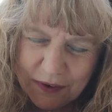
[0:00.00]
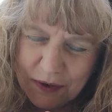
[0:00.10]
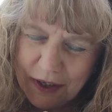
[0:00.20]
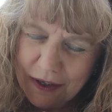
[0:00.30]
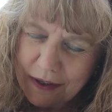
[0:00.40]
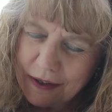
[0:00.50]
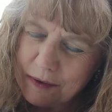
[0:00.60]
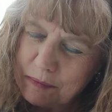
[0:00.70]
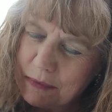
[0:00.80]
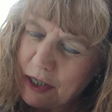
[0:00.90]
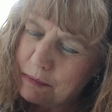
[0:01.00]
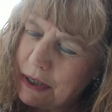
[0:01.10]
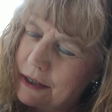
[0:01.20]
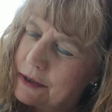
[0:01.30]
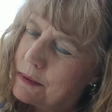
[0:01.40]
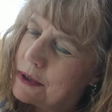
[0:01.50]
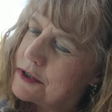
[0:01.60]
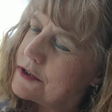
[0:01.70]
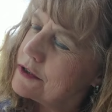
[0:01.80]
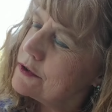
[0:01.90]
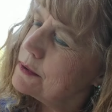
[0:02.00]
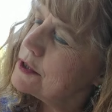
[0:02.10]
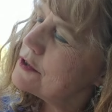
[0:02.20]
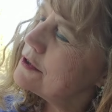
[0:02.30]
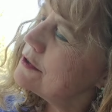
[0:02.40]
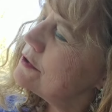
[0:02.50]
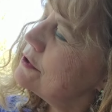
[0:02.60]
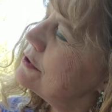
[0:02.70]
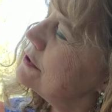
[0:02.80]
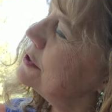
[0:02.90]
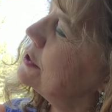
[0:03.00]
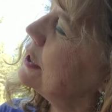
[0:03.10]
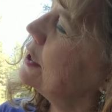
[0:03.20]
Okay, my body wants to twist and turn and